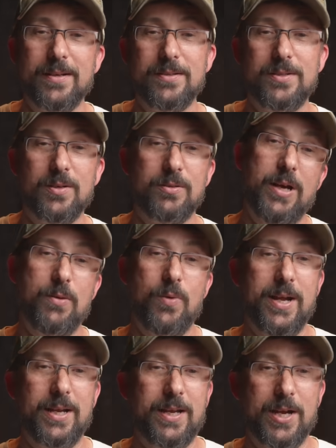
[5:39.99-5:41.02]

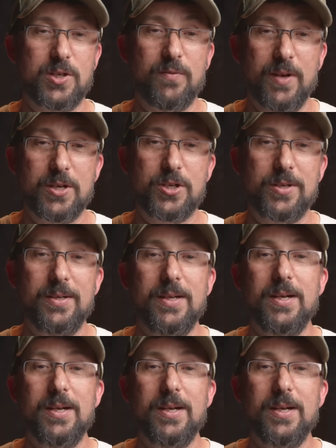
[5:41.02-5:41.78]
to catch fish.